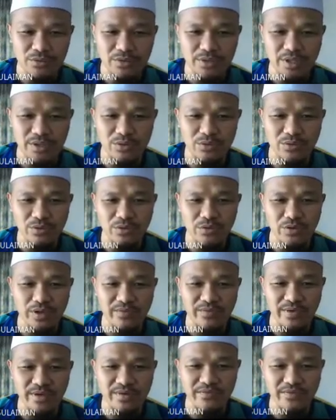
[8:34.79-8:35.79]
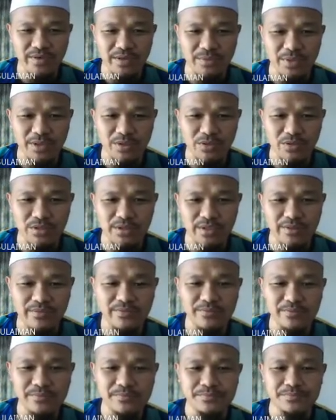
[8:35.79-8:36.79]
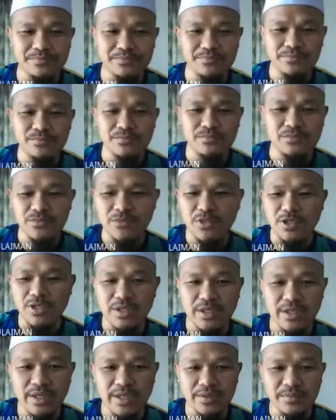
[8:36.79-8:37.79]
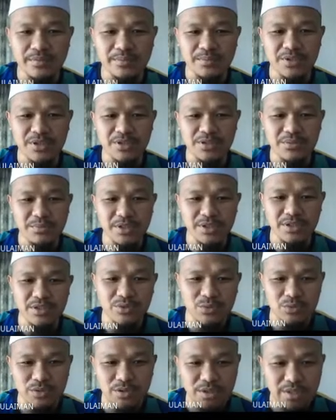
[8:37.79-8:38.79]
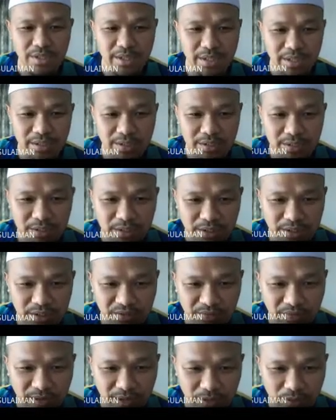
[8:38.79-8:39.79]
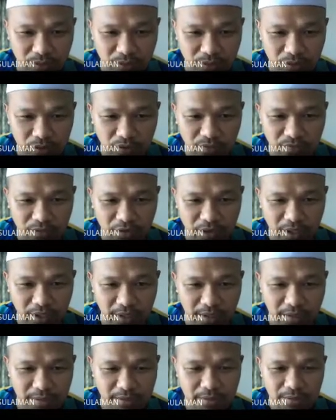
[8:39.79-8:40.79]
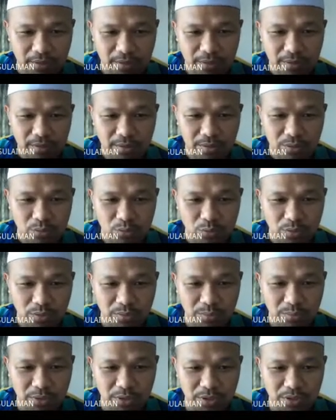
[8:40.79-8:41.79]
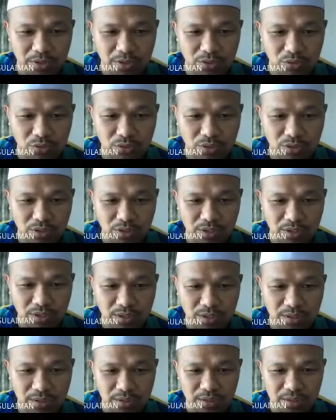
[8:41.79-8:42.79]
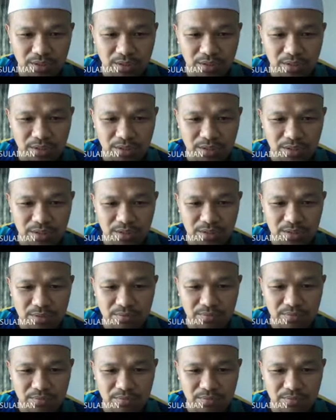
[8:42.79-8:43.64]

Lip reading: Save, and then please make sure that this value, don't forget, will be used in this value.